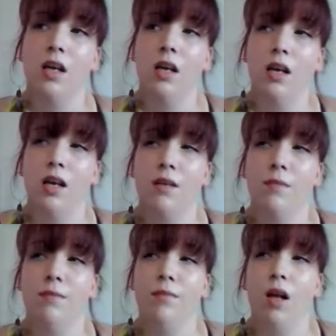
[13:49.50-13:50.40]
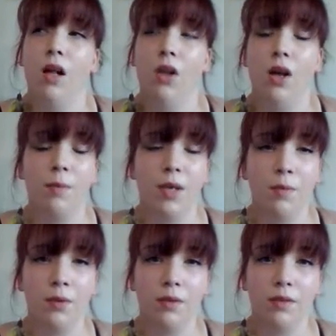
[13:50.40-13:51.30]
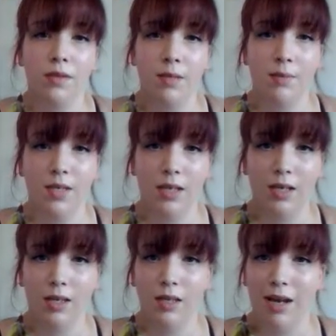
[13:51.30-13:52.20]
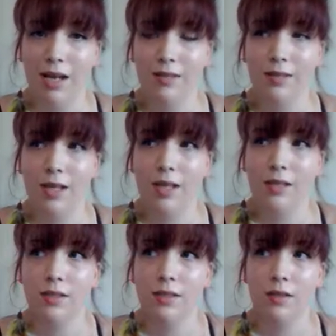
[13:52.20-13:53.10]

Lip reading: A lot of people seem to think in their heads that